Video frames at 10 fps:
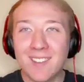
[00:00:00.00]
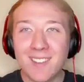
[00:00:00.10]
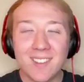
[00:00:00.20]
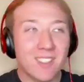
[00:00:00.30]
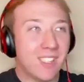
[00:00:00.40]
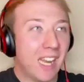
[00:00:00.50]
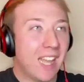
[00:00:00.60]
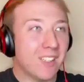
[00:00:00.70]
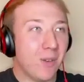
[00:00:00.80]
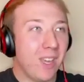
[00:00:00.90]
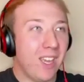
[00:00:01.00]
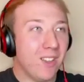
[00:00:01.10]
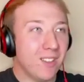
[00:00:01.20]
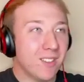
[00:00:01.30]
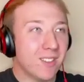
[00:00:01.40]
stiletto
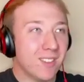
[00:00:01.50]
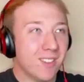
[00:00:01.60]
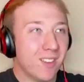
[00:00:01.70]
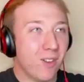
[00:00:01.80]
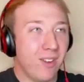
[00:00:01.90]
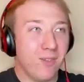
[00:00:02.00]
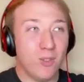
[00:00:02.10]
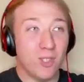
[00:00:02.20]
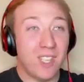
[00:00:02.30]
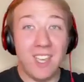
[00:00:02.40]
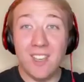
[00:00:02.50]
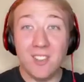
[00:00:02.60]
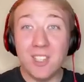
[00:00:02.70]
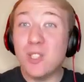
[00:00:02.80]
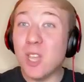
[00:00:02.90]
heels or even just heels
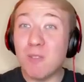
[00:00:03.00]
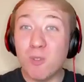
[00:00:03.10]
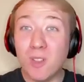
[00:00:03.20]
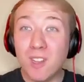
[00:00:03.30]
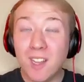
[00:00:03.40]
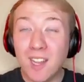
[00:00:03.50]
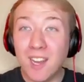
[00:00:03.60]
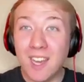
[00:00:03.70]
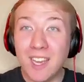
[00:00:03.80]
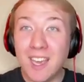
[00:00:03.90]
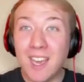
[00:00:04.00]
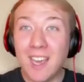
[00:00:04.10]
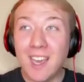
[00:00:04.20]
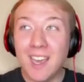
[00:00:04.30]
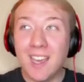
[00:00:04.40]
in general, like
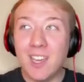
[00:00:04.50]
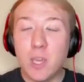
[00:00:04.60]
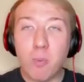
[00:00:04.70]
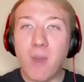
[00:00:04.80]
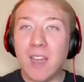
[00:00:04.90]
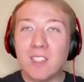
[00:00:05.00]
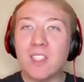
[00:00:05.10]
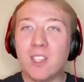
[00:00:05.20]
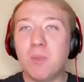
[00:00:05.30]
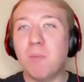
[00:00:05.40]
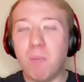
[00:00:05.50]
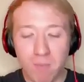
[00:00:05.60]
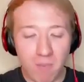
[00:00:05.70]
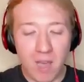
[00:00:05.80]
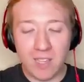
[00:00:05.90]
you're practicing
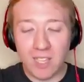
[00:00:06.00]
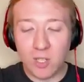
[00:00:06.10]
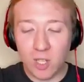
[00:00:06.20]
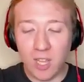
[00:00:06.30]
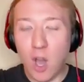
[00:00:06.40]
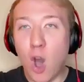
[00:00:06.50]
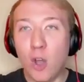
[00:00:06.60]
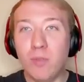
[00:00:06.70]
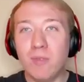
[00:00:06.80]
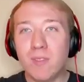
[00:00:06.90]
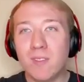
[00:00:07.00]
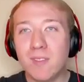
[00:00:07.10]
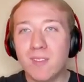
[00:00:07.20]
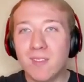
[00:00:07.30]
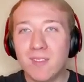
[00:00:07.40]
essentially on
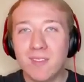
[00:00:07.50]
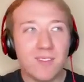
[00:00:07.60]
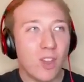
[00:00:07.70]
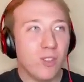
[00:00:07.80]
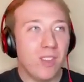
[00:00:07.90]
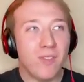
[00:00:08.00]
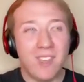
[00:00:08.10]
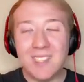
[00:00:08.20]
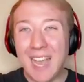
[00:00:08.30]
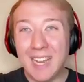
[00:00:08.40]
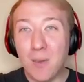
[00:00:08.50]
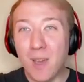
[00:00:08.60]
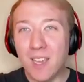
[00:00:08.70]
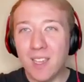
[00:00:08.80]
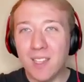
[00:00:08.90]
your feet
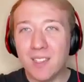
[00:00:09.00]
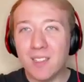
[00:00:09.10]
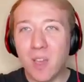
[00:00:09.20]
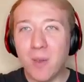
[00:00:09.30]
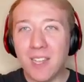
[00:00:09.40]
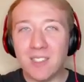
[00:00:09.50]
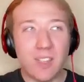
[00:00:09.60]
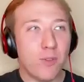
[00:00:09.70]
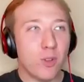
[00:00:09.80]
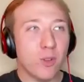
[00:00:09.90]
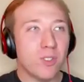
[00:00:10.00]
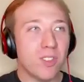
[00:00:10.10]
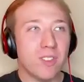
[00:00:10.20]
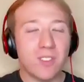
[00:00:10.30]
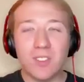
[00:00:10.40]
anyway. So it's difficult
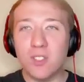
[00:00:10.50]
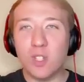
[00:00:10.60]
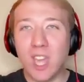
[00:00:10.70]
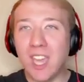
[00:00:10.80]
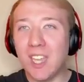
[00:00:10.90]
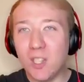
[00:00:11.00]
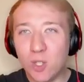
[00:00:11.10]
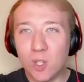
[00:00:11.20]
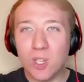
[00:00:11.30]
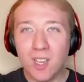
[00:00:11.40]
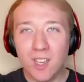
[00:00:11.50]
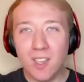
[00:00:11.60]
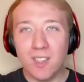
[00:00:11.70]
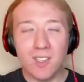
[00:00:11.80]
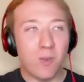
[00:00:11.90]
to change.
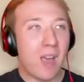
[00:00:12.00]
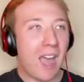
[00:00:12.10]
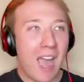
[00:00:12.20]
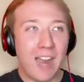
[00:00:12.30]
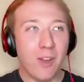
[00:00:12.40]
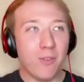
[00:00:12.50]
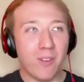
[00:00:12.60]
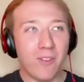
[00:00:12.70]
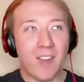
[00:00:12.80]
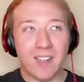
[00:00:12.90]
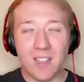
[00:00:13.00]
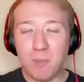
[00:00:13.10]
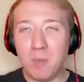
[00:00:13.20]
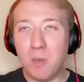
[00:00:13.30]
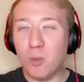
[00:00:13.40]
So I know for a fact that
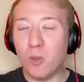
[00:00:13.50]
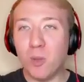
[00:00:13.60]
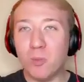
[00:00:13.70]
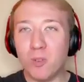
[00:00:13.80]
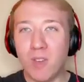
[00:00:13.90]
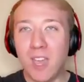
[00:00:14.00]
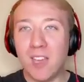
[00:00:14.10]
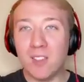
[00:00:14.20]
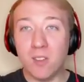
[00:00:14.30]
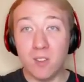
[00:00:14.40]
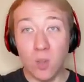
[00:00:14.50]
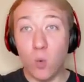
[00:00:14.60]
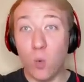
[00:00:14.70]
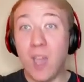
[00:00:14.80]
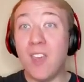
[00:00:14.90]
people who come to rehearsals
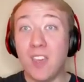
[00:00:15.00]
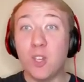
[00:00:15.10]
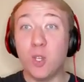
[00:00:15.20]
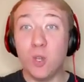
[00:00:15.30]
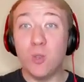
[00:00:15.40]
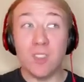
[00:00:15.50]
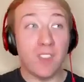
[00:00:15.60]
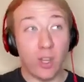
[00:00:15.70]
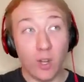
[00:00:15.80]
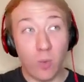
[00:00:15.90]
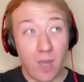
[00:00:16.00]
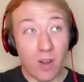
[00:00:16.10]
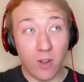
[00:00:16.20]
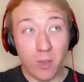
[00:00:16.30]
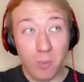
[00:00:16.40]
wear their shoes that they're going to wear
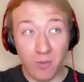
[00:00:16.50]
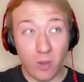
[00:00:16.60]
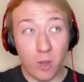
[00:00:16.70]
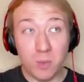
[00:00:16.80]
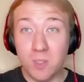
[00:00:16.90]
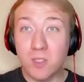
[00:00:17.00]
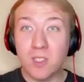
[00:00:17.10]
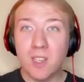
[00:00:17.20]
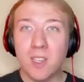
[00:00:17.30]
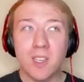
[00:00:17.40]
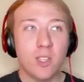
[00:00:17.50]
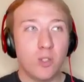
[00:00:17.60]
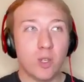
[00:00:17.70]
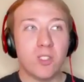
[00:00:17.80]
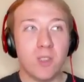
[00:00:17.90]
on the performance,
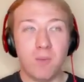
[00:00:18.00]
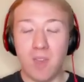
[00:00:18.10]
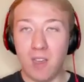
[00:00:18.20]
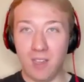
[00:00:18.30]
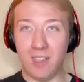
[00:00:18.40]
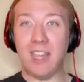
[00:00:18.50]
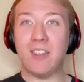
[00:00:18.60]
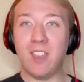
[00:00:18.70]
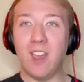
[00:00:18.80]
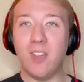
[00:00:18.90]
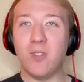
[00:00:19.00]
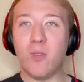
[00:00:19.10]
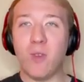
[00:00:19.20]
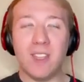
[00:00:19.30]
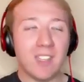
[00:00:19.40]
just to get the
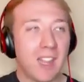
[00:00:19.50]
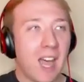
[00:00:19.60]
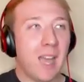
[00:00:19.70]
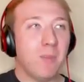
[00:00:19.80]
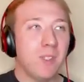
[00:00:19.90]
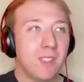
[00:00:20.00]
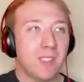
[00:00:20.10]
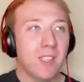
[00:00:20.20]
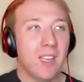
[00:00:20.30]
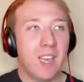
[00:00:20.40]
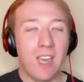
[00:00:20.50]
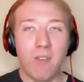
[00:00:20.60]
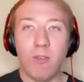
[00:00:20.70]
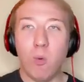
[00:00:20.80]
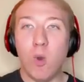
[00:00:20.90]
right alignment
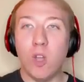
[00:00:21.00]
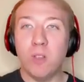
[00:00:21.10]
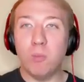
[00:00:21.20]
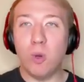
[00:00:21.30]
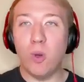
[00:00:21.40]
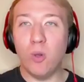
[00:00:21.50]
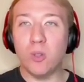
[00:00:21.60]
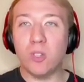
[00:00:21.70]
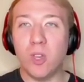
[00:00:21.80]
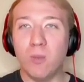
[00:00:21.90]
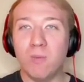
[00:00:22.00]
for one, but also